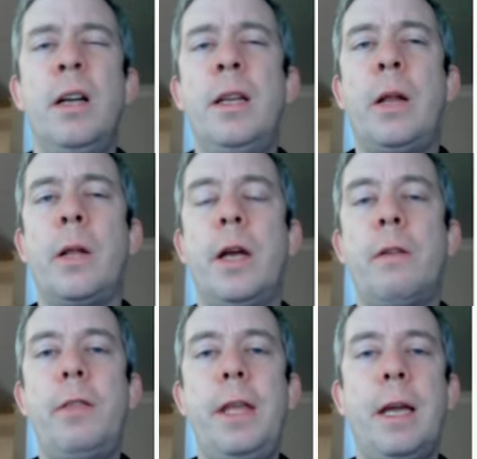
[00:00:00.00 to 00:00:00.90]
Now
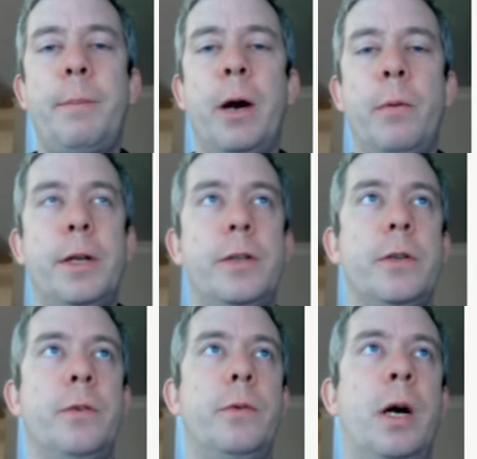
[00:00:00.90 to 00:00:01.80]
another thing about when you
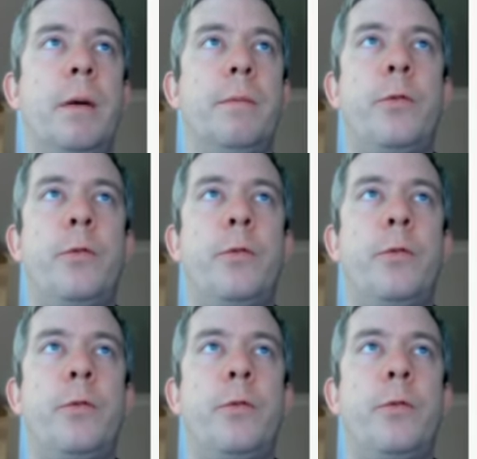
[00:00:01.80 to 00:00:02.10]
do um,